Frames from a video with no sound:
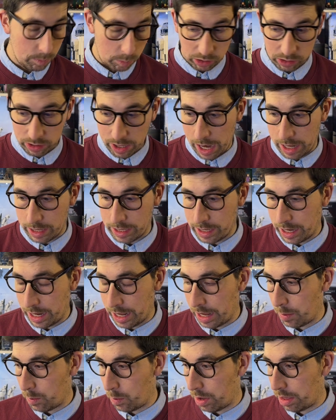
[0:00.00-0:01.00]
We started
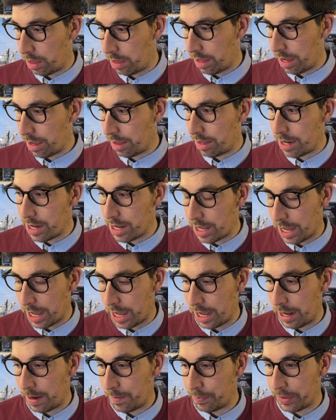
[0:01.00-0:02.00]
it with
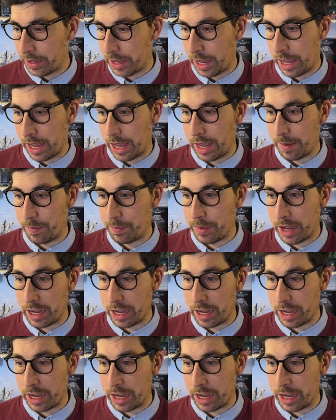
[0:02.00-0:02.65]
33k.